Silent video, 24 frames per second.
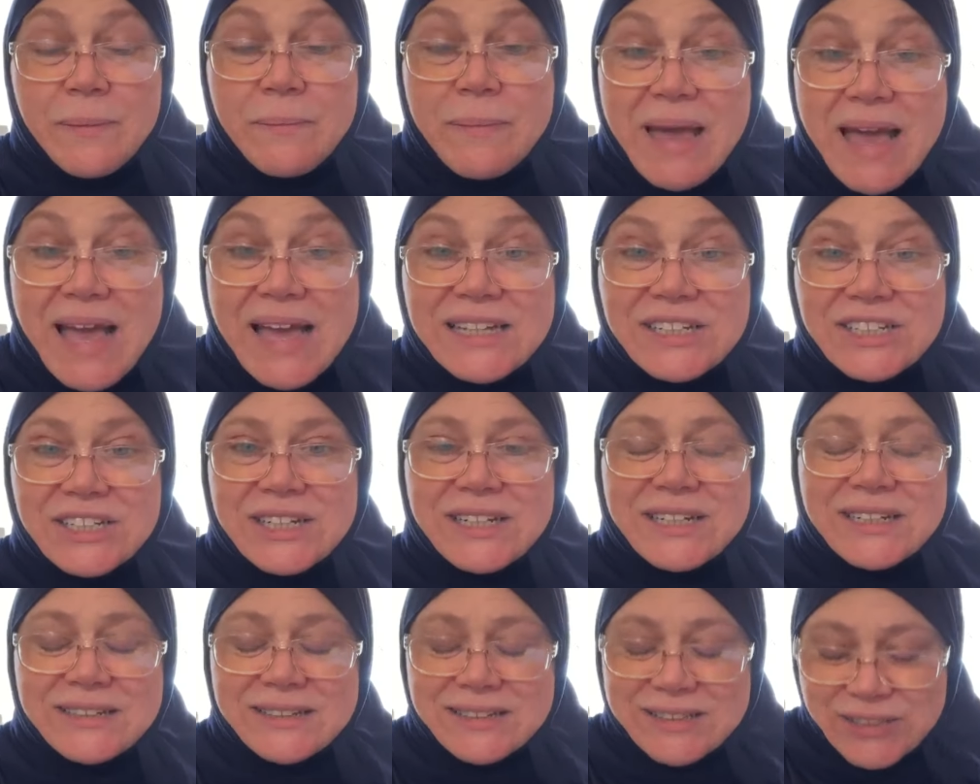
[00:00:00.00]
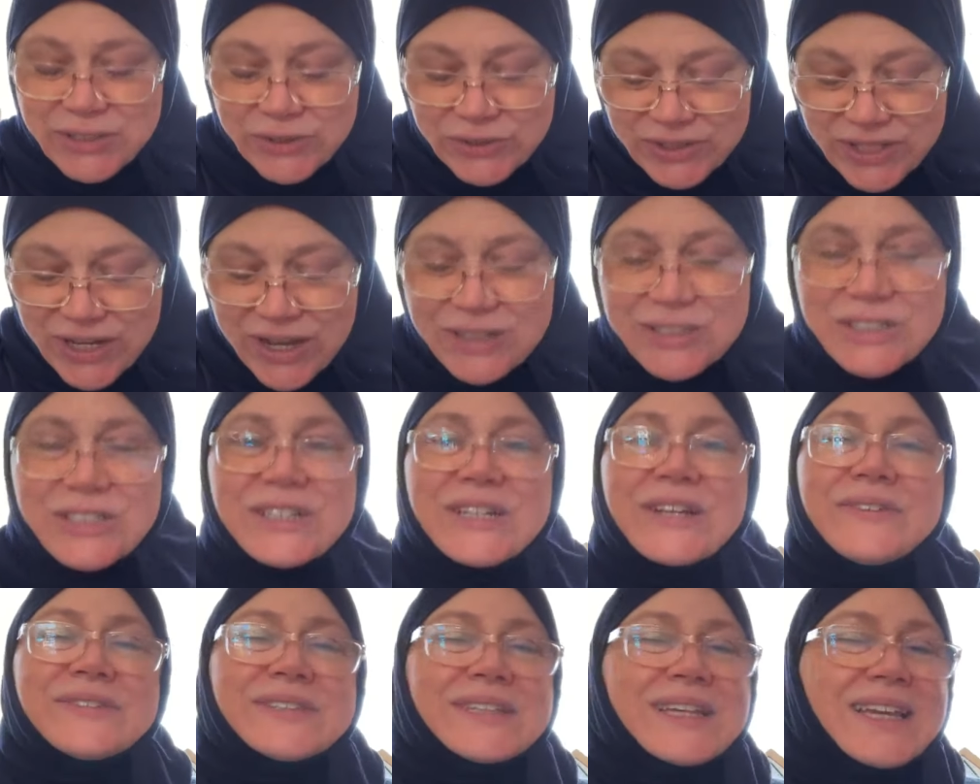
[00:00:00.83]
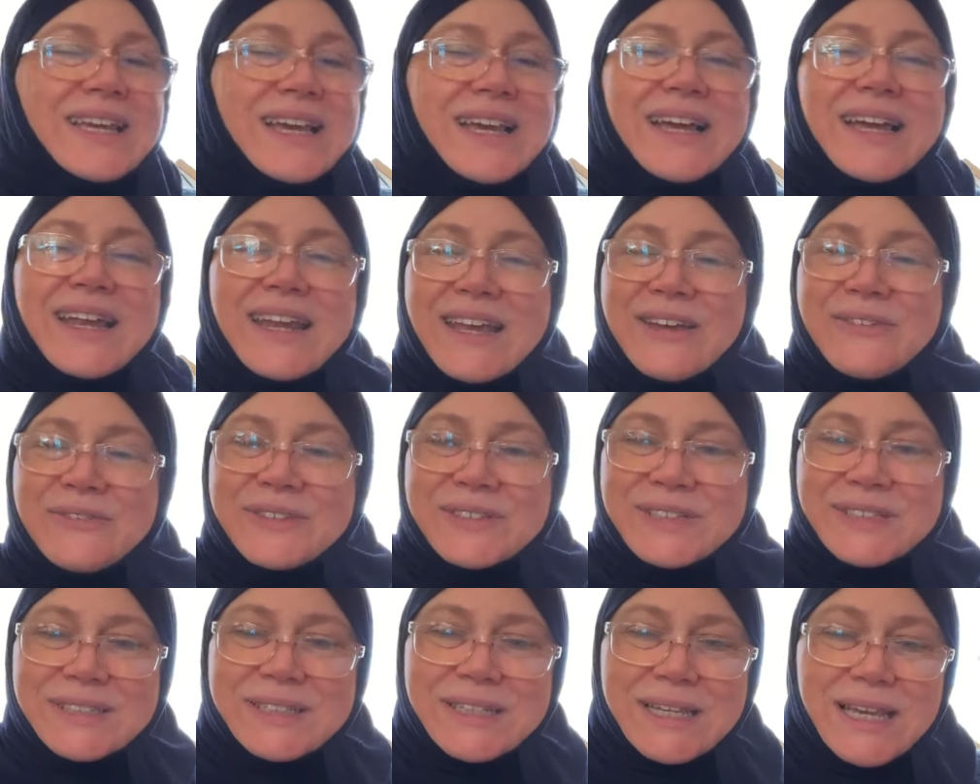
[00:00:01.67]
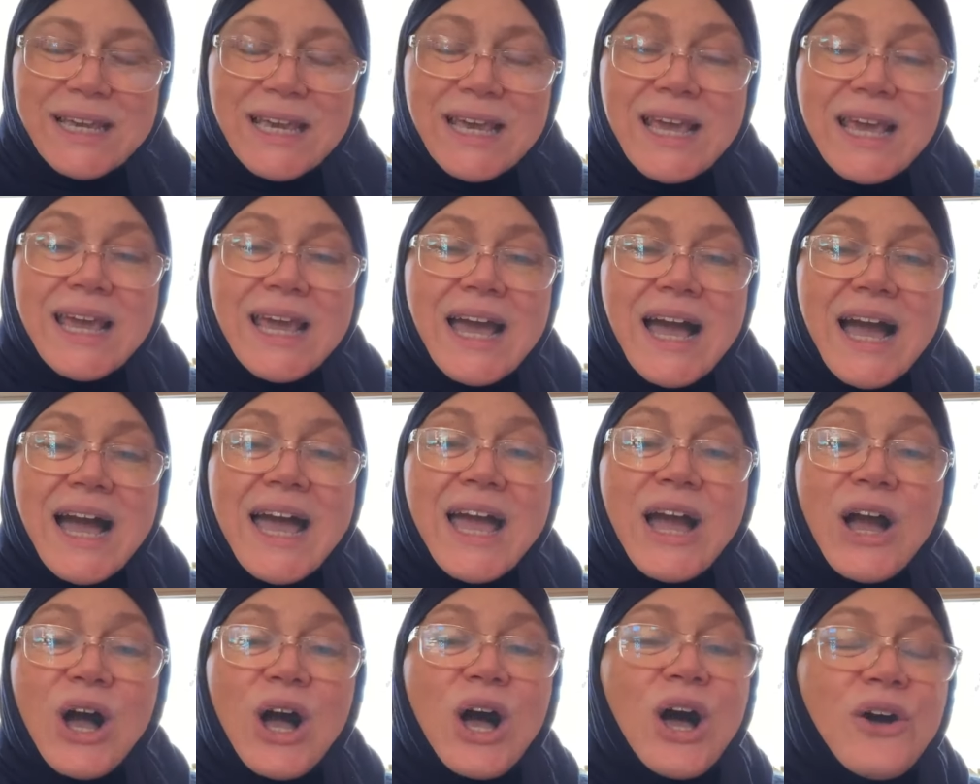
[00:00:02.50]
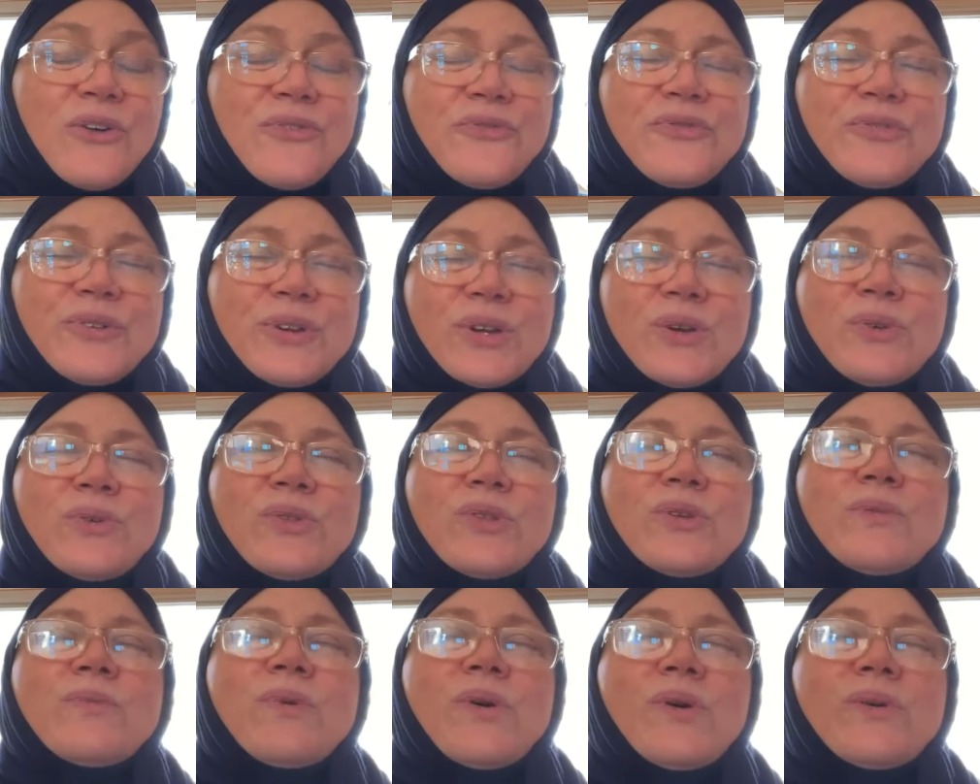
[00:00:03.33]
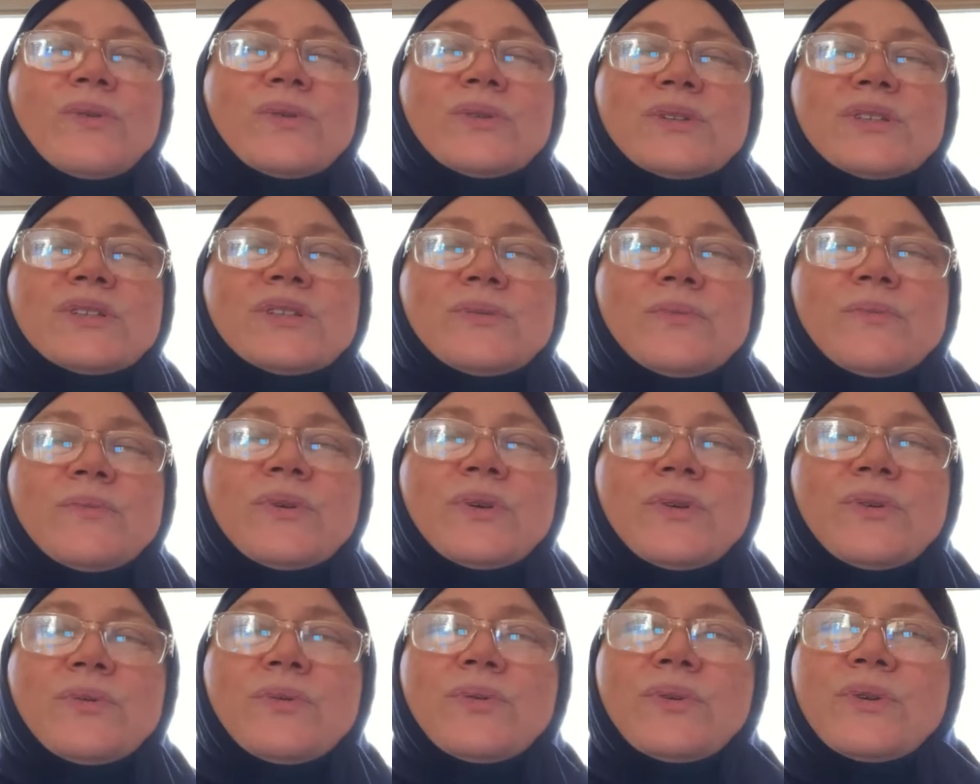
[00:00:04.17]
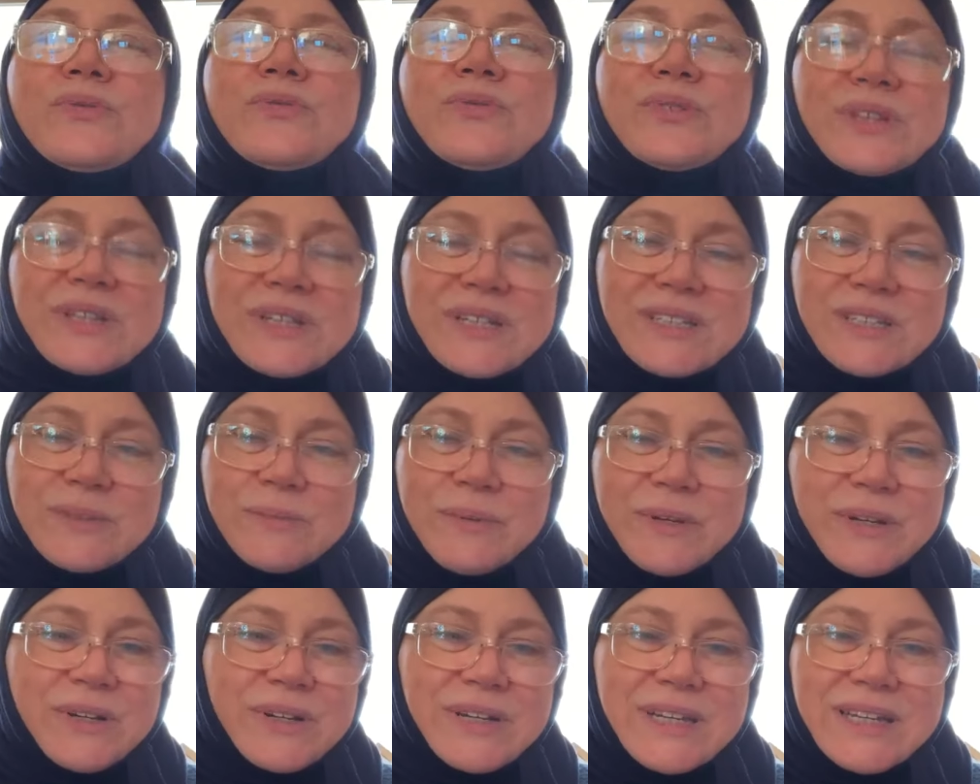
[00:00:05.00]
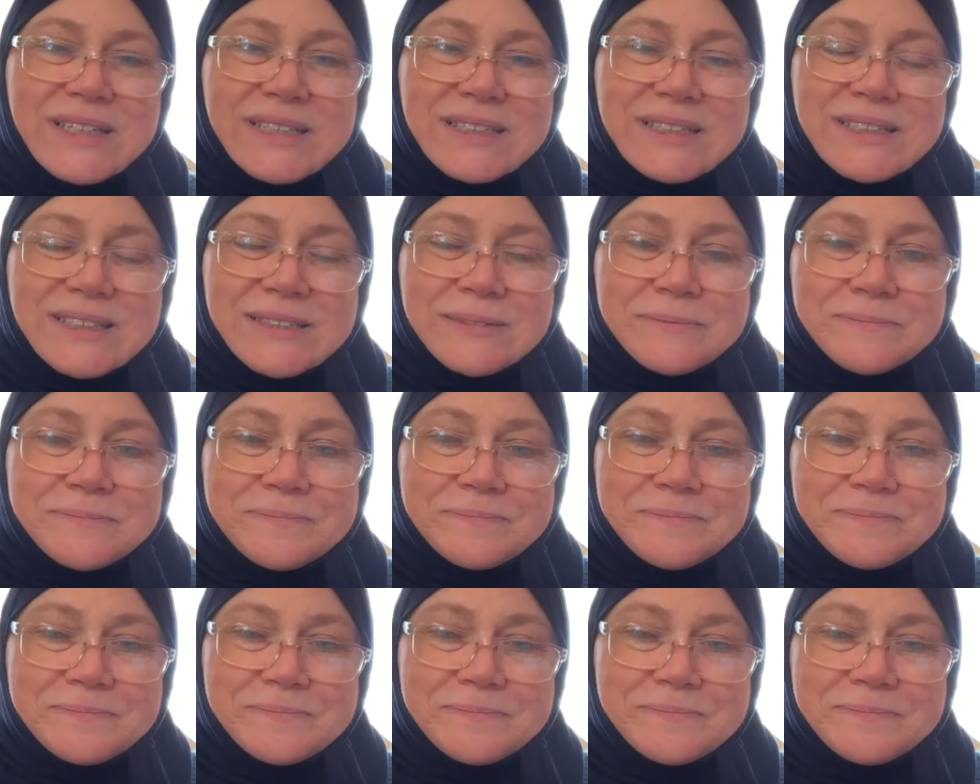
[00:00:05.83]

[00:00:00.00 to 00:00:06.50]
Imagine. So talk to your nafs, say, yeah, nafs, I offer you the most beautiful experience.